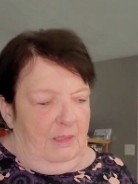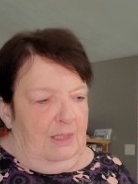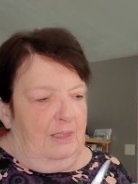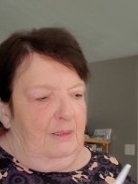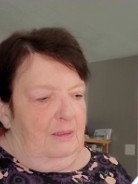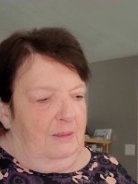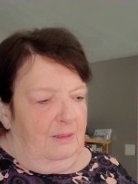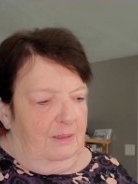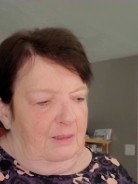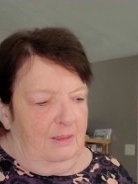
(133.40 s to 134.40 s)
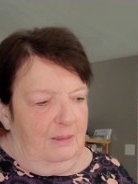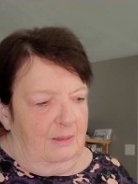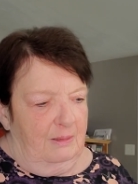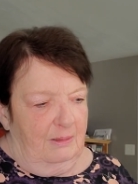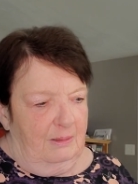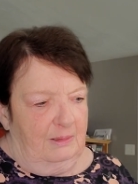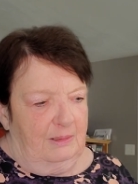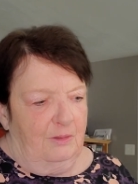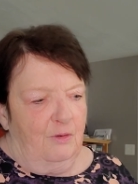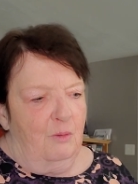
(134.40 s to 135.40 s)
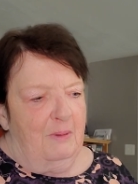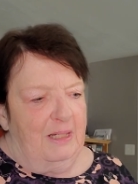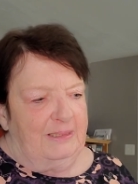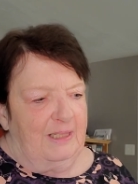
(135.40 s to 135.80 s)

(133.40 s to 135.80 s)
And the grow bags